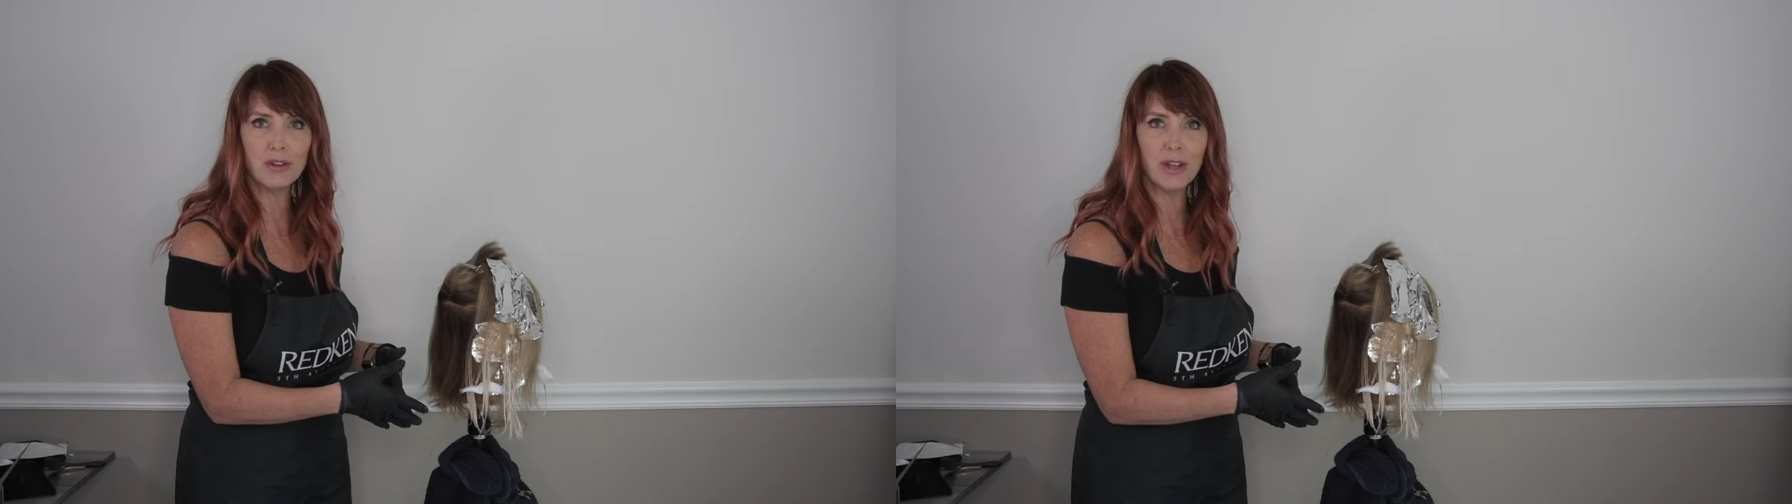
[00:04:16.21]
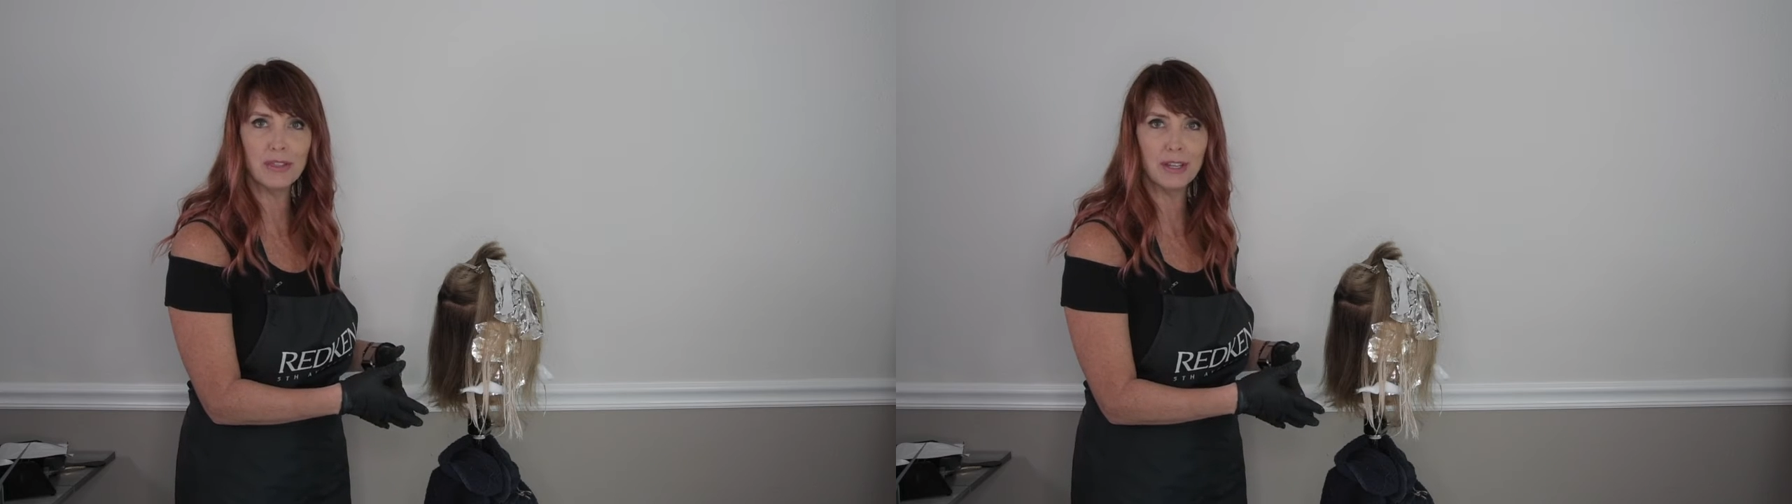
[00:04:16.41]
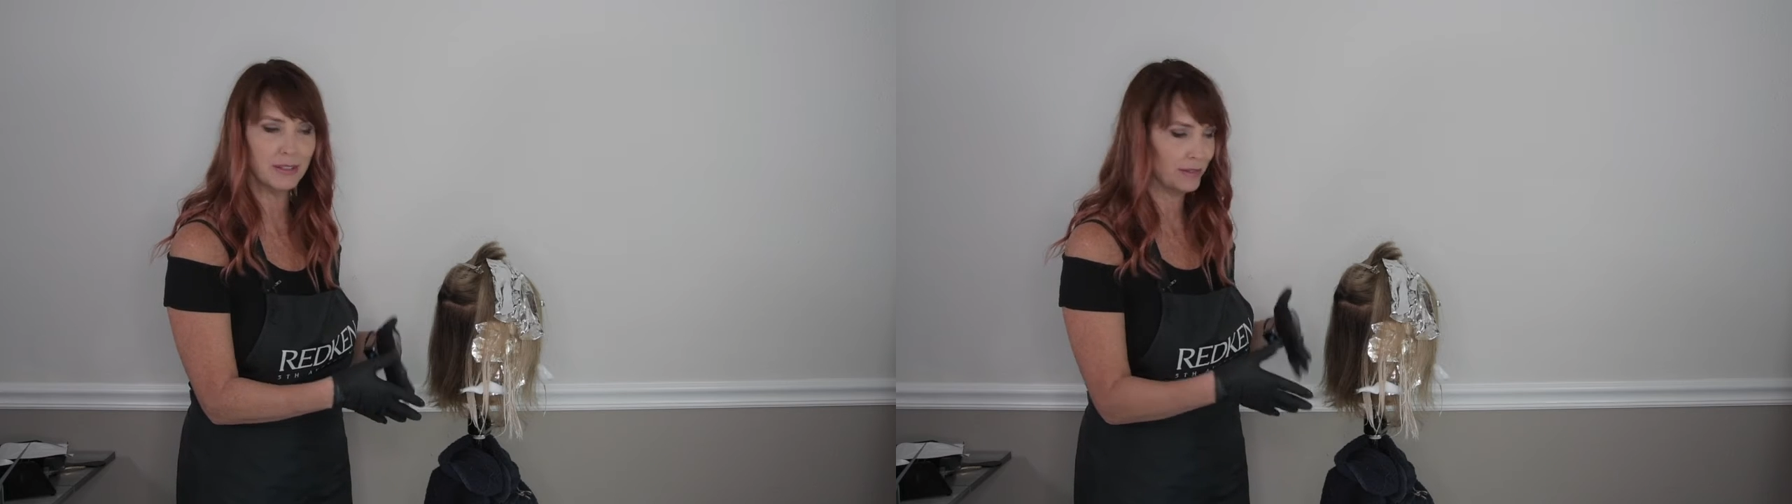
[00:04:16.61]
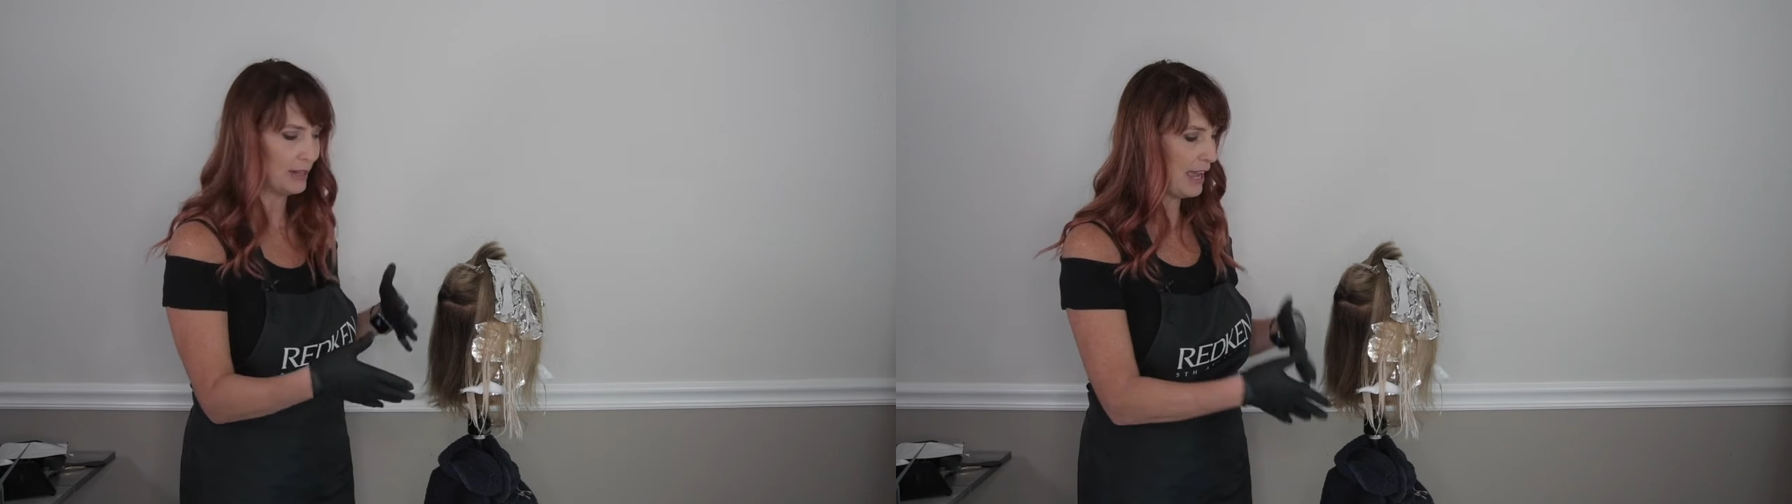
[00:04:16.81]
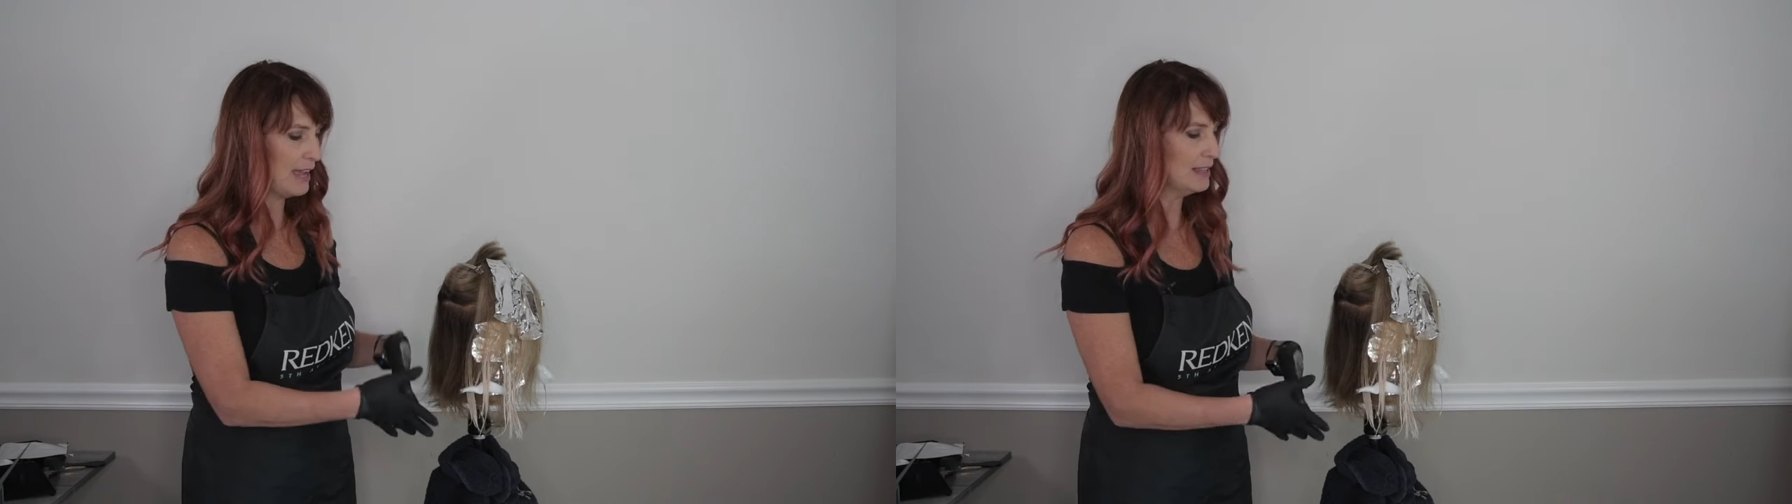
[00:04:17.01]
on the
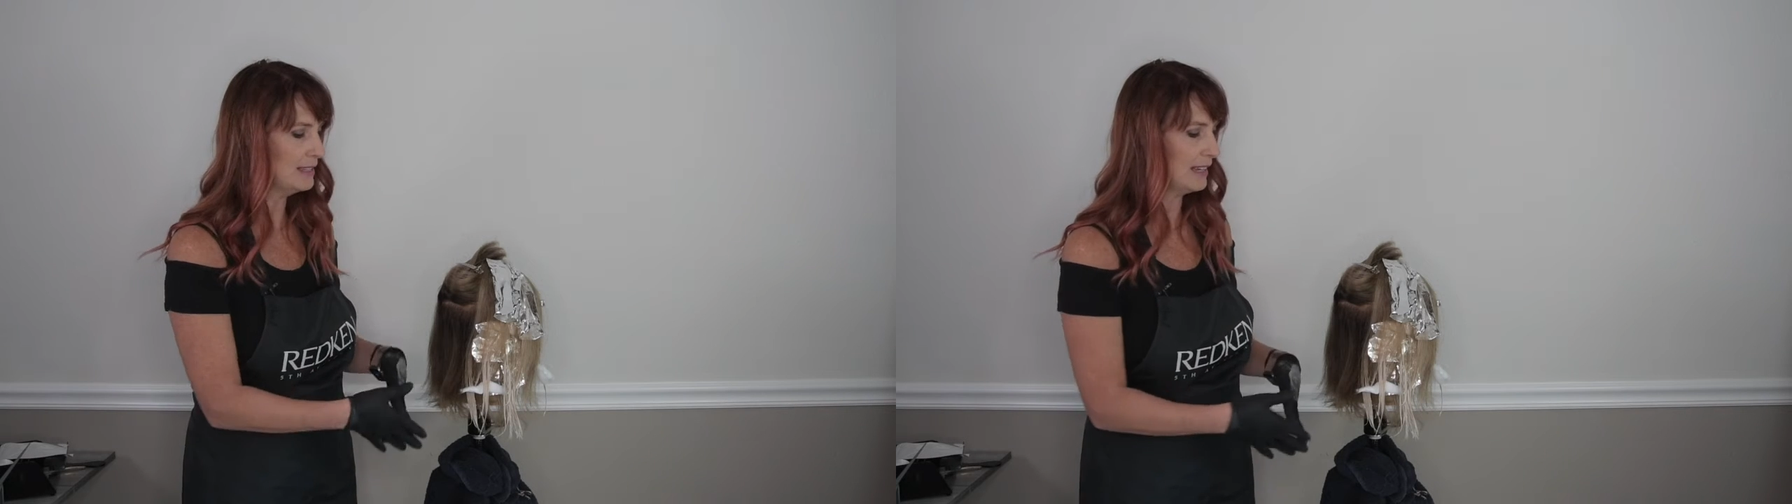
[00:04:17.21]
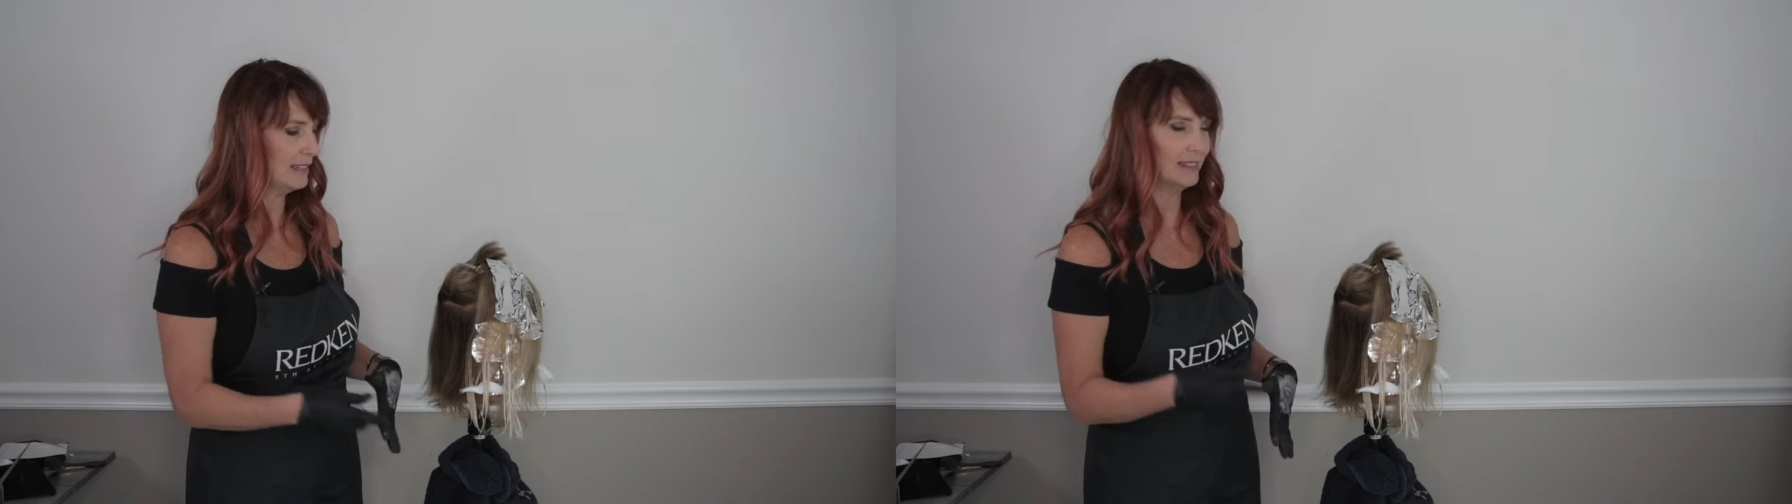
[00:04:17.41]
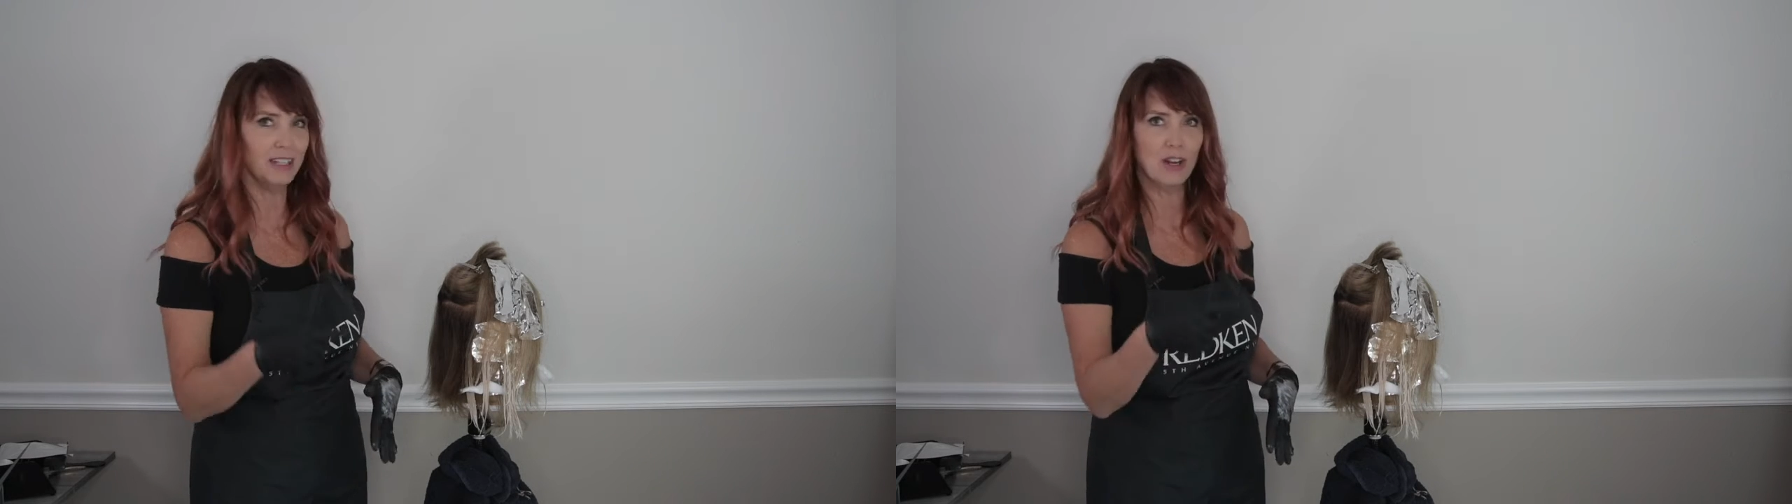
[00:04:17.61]
ends and,